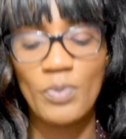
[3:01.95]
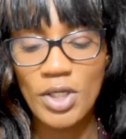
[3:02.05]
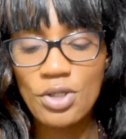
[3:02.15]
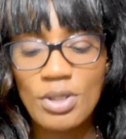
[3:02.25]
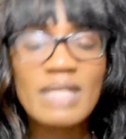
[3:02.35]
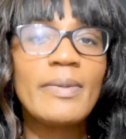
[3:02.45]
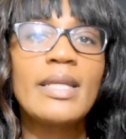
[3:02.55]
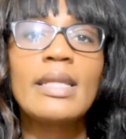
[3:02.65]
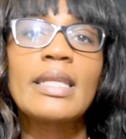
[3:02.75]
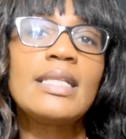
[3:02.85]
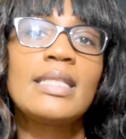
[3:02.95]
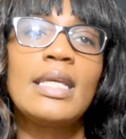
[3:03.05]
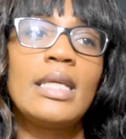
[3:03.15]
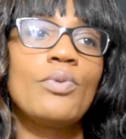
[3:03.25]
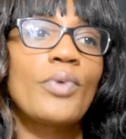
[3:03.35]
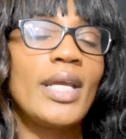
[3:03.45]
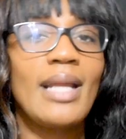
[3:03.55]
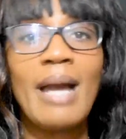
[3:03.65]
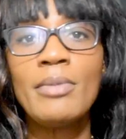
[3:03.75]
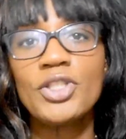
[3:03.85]
Where are you going to spend in leasing and rent?
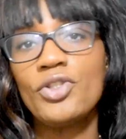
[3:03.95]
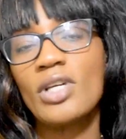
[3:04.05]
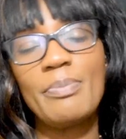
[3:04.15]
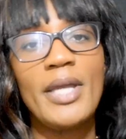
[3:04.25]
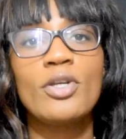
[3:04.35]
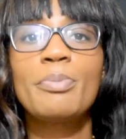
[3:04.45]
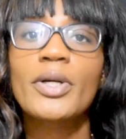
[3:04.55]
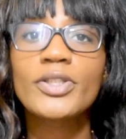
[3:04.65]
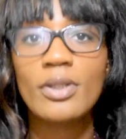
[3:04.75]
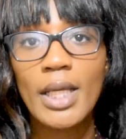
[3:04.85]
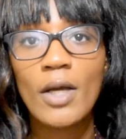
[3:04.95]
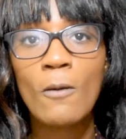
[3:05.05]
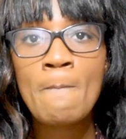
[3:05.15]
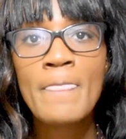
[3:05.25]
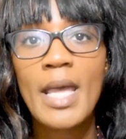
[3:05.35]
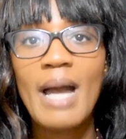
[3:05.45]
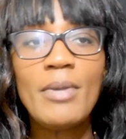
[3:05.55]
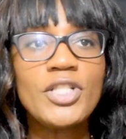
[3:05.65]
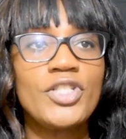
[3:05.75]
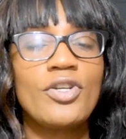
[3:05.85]
How much are you going to pay your personnel? How
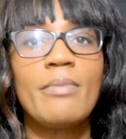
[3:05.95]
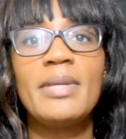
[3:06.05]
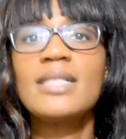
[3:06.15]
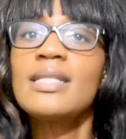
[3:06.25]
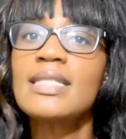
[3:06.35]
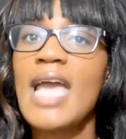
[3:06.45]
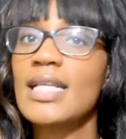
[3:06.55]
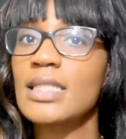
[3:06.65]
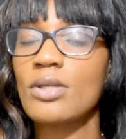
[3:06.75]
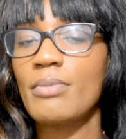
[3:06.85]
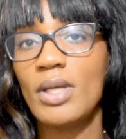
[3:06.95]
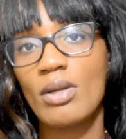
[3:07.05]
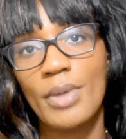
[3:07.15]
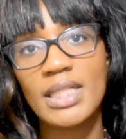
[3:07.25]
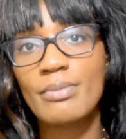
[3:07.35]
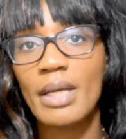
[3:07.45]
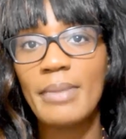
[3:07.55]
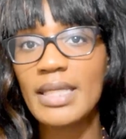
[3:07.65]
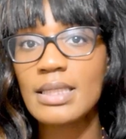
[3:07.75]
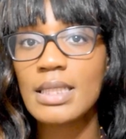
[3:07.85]
much is your business taxes going to be on a month-to-month
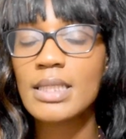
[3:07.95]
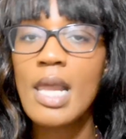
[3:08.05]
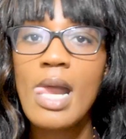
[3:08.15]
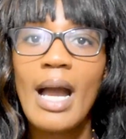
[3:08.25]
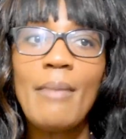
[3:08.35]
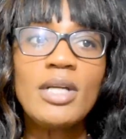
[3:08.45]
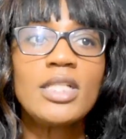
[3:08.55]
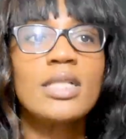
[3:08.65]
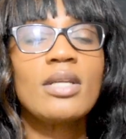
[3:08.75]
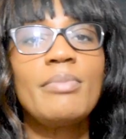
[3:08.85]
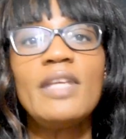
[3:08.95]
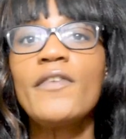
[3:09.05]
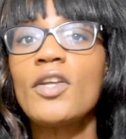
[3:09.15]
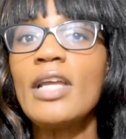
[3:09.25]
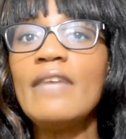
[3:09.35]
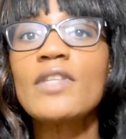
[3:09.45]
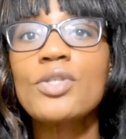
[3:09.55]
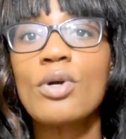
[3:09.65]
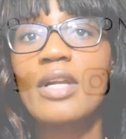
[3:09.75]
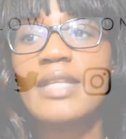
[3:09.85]
basis? How much is it going to be for your inventory?